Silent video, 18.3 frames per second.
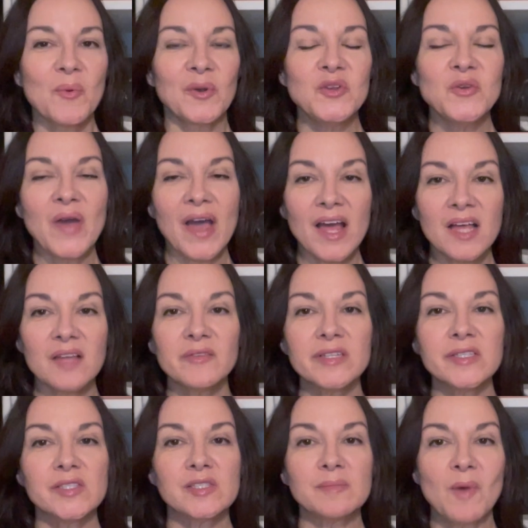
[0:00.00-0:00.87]
When you have a
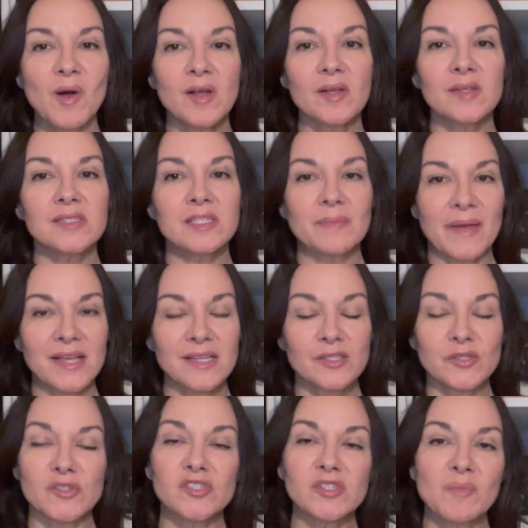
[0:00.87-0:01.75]
small
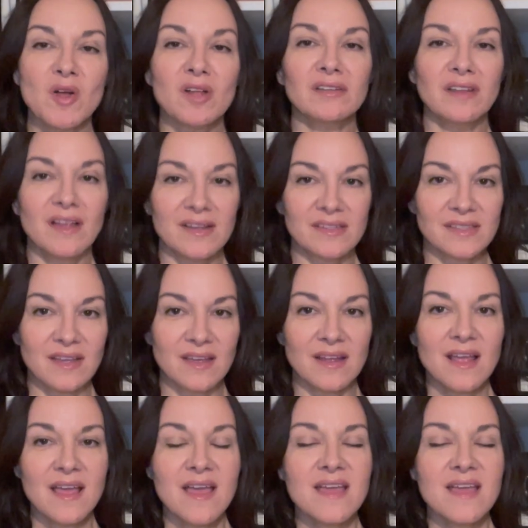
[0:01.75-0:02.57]
space or a small closet,